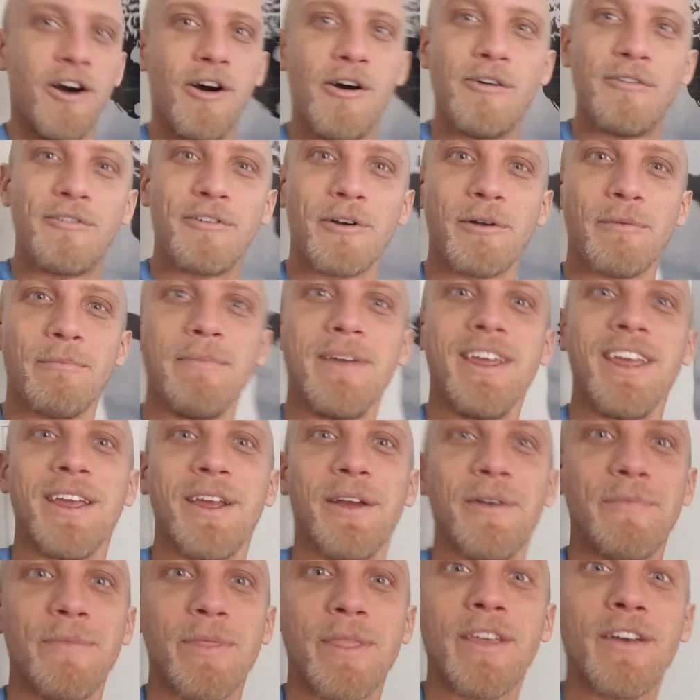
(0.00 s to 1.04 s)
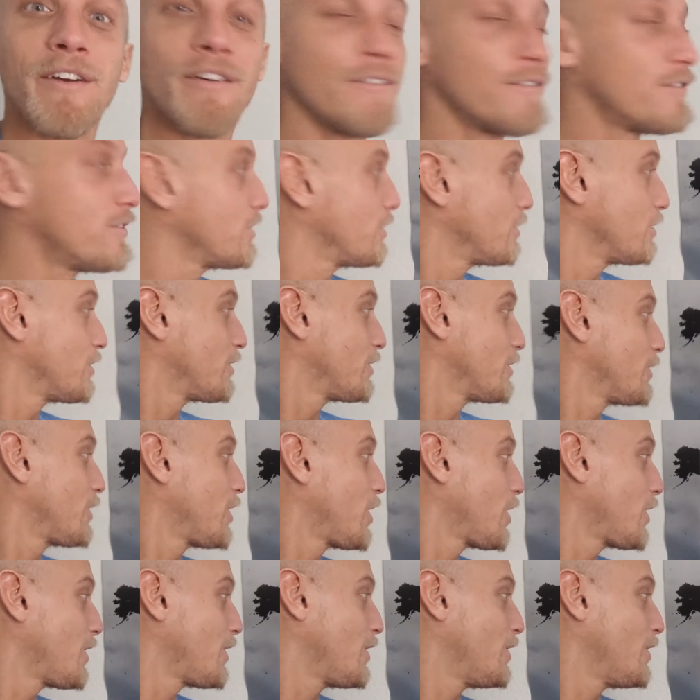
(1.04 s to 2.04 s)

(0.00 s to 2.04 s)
Over to me. For